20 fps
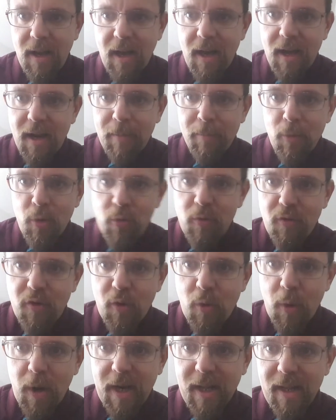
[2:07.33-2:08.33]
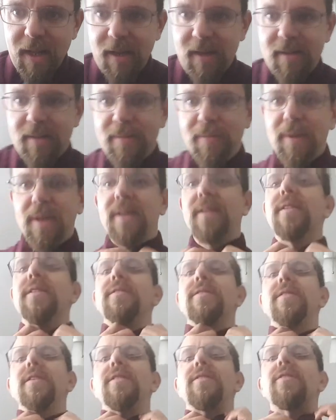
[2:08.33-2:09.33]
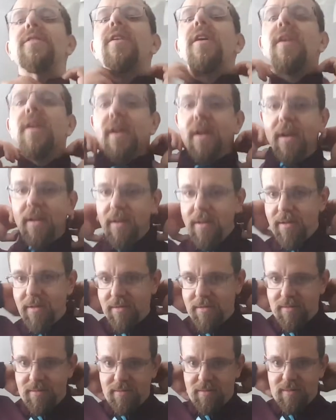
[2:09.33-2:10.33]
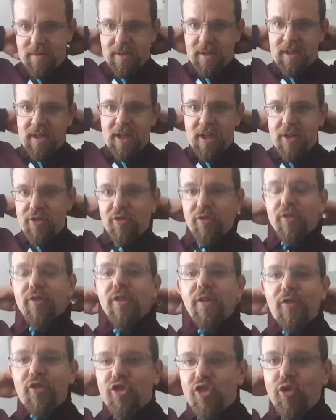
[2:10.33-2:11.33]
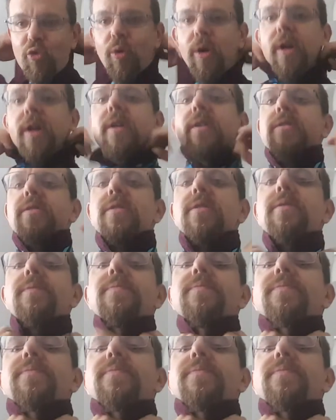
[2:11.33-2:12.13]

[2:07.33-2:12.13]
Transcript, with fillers: gotta move quickly because it's in the interest of shortness